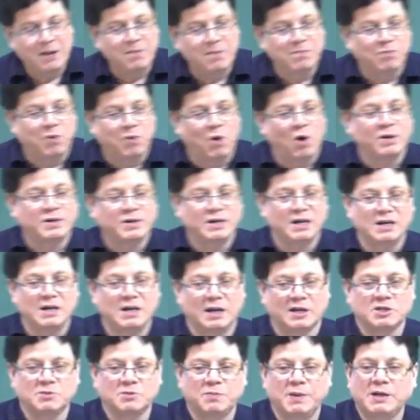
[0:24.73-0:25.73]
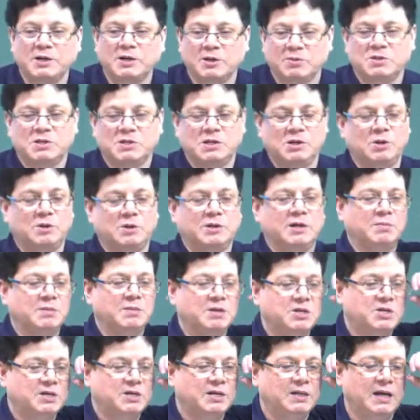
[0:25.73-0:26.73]
important aspect of
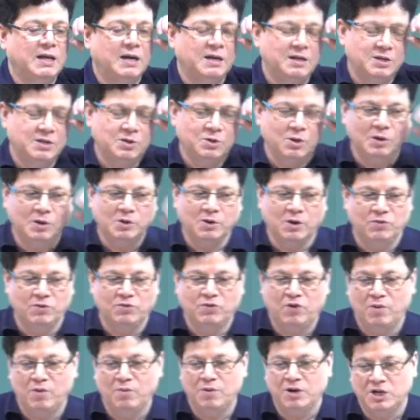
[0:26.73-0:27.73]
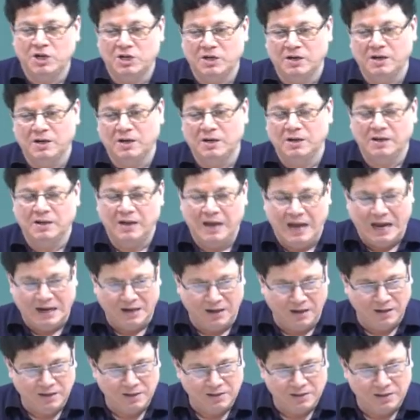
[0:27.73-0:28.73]
stereochemistry, that is called conformational
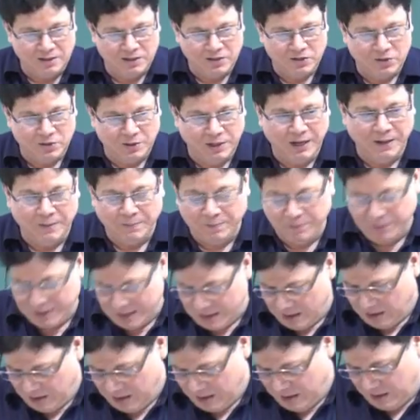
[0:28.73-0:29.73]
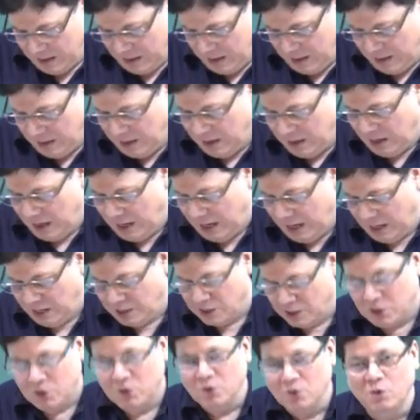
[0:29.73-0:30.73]
analysis. Okay.
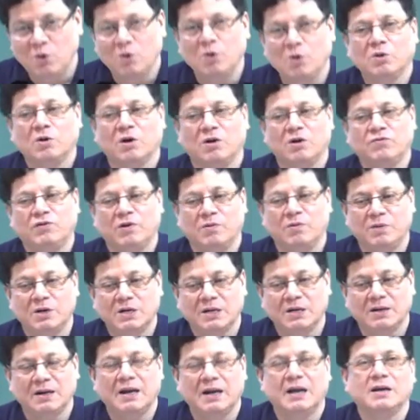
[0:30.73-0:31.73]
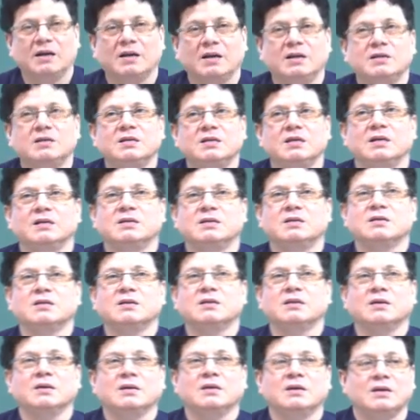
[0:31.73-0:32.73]
And to know conformational analysis
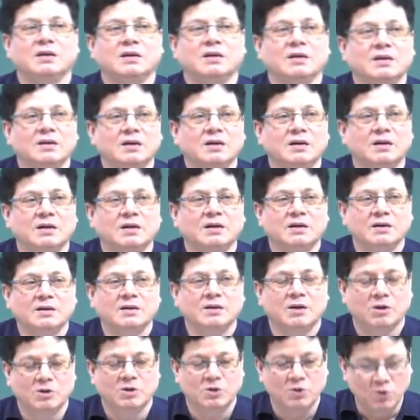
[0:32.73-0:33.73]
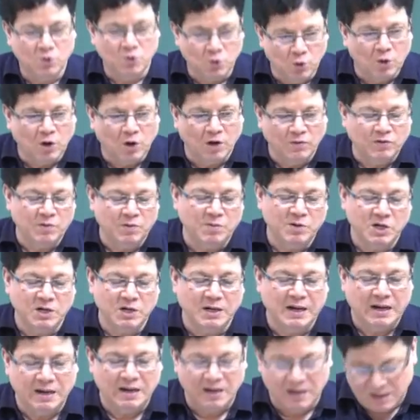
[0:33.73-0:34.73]
or to do
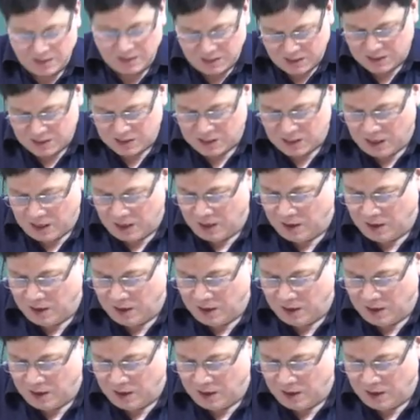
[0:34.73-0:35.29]
conformational analysis,